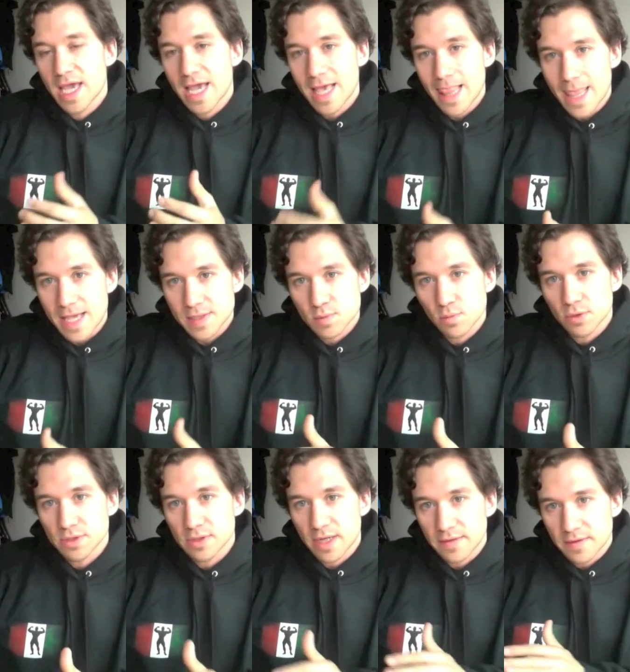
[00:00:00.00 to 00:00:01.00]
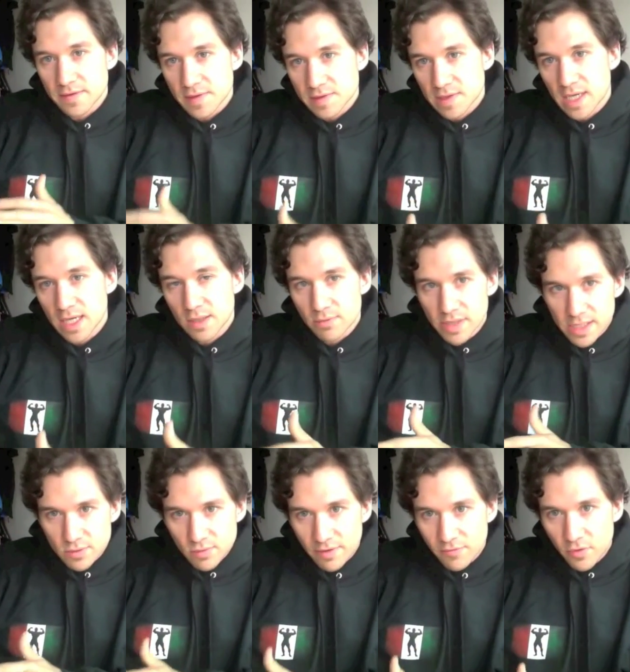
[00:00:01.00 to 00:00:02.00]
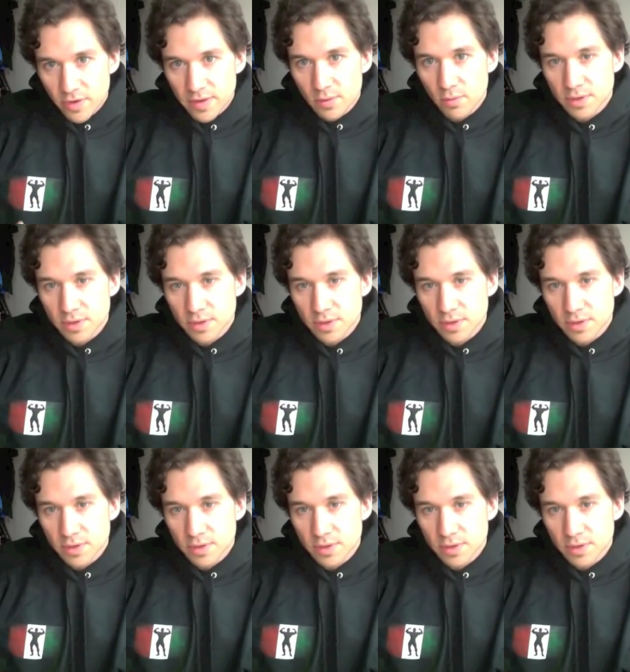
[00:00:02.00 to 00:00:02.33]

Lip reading: and less water under the skin, really to avoid the